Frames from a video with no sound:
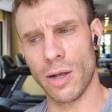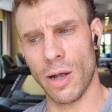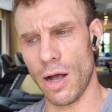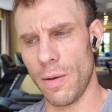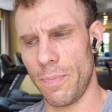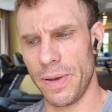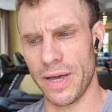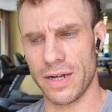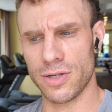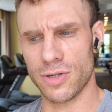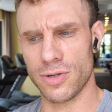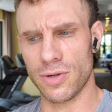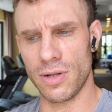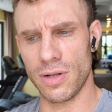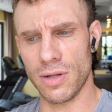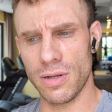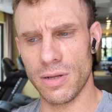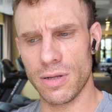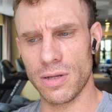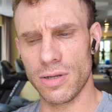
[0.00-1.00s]
a
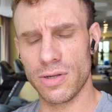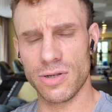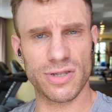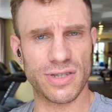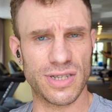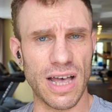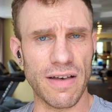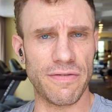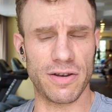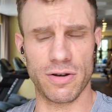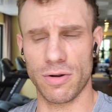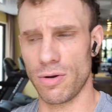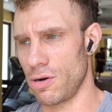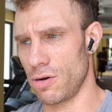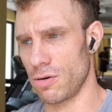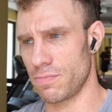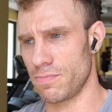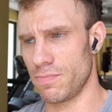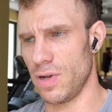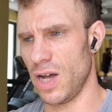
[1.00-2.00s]
Pixel 7
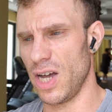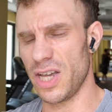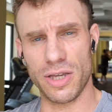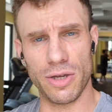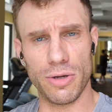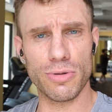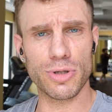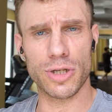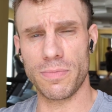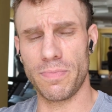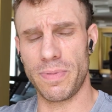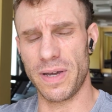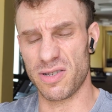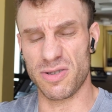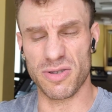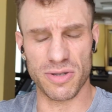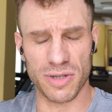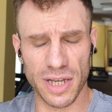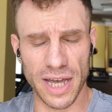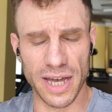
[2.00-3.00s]
or a used
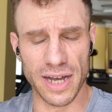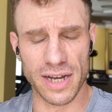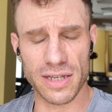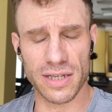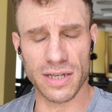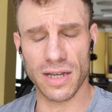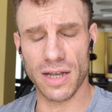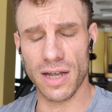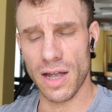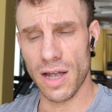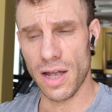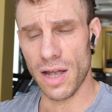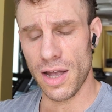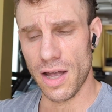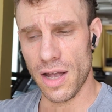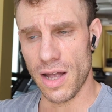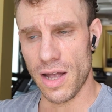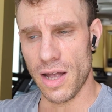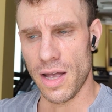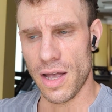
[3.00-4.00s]
Pixel 6?
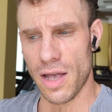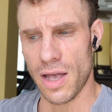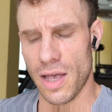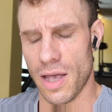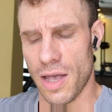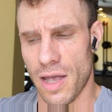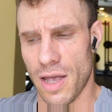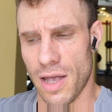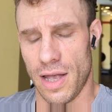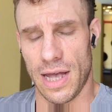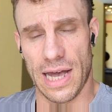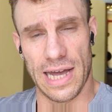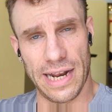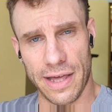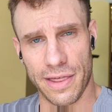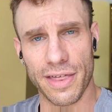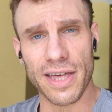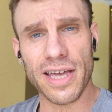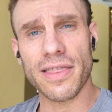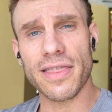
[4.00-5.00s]
And
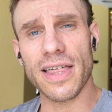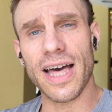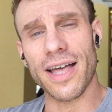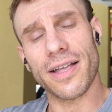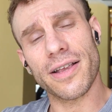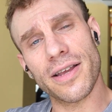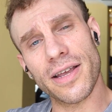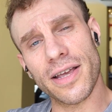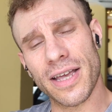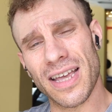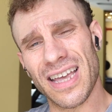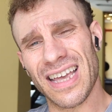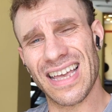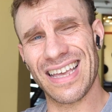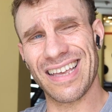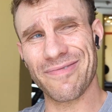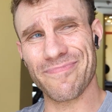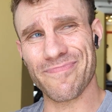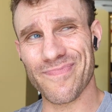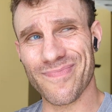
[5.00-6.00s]
I think that
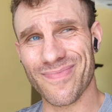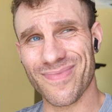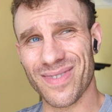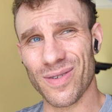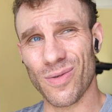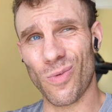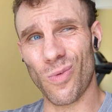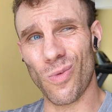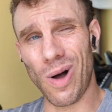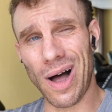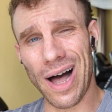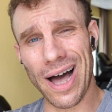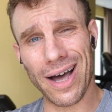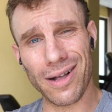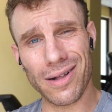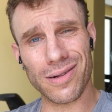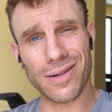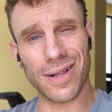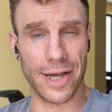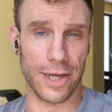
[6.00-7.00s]

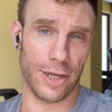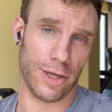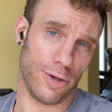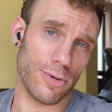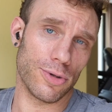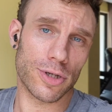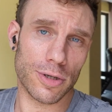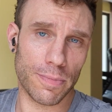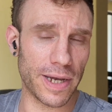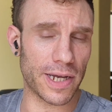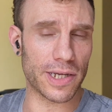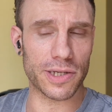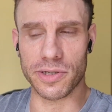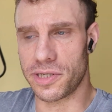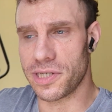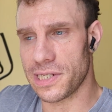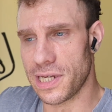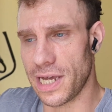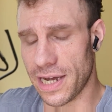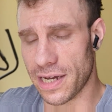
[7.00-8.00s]
while a used Pixel
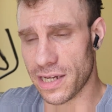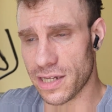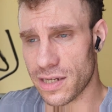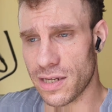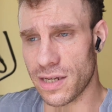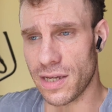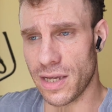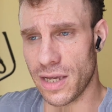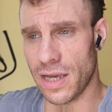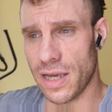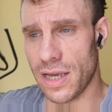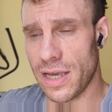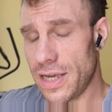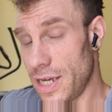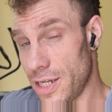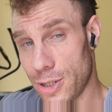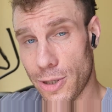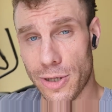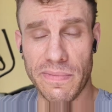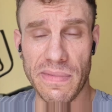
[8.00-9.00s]
6
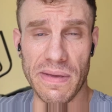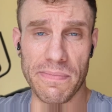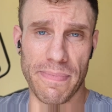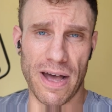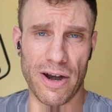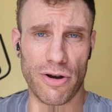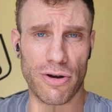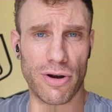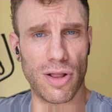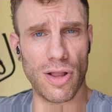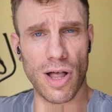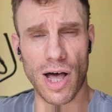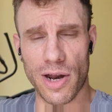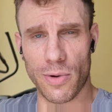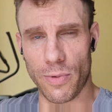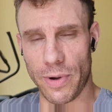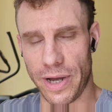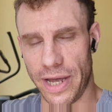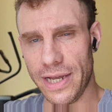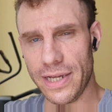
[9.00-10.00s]
is going to be better in a lot
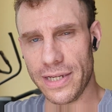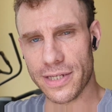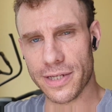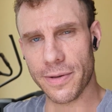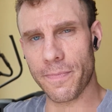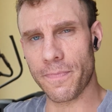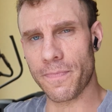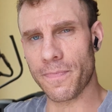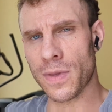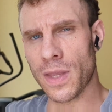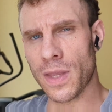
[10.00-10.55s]
of ways,